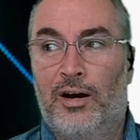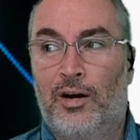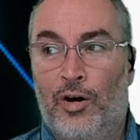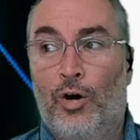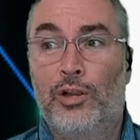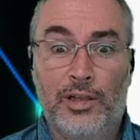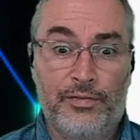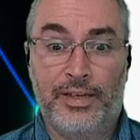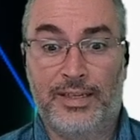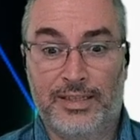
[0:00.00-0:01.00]
All of
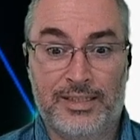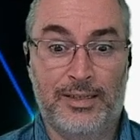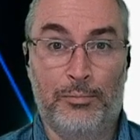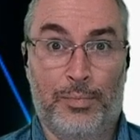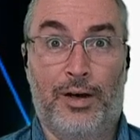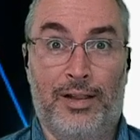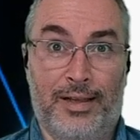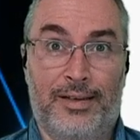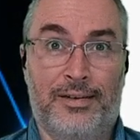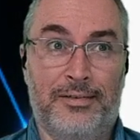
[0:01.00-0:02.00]
it is
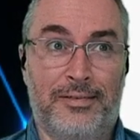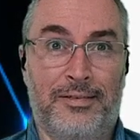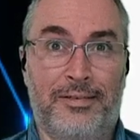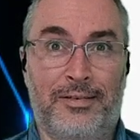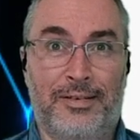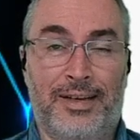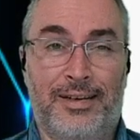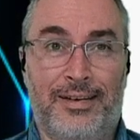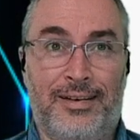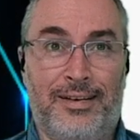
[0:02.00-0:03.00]
symbolic,
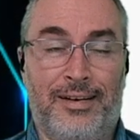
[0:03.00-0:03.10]
okay?